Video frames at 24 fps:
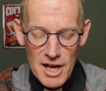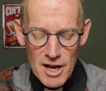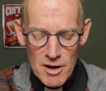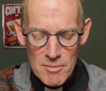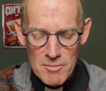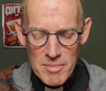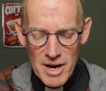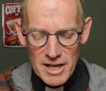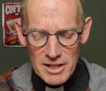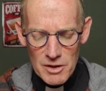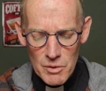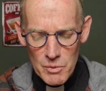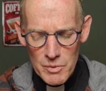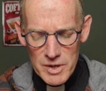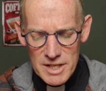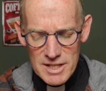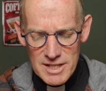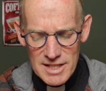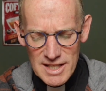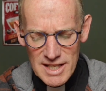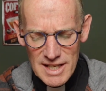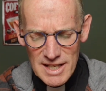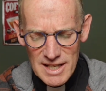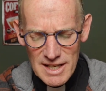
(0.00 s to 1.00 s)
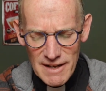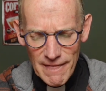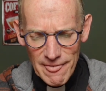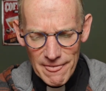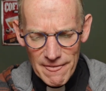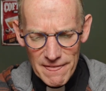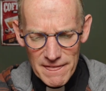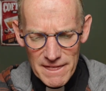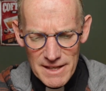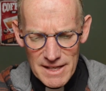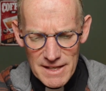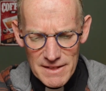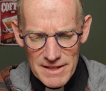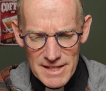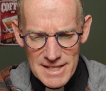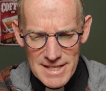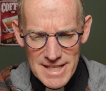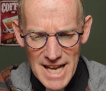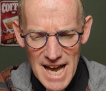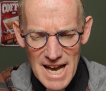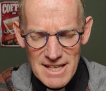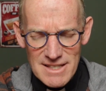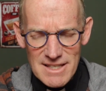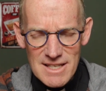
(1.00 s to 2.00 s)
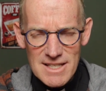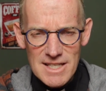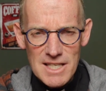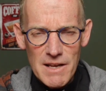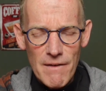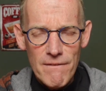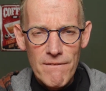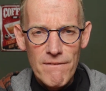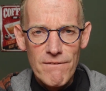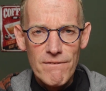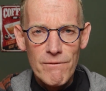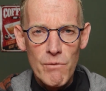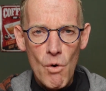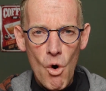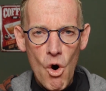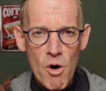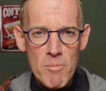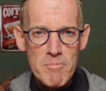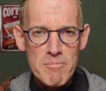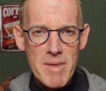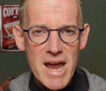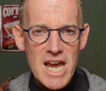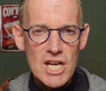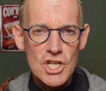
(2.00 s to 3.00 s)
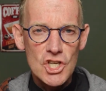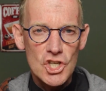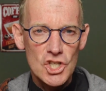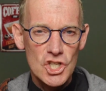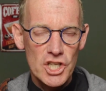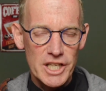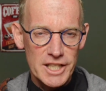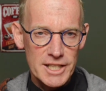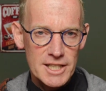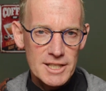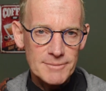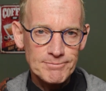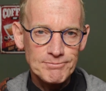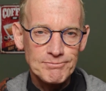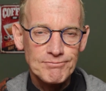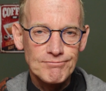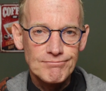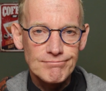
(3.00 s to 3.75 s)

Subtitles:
But we see this essence of formation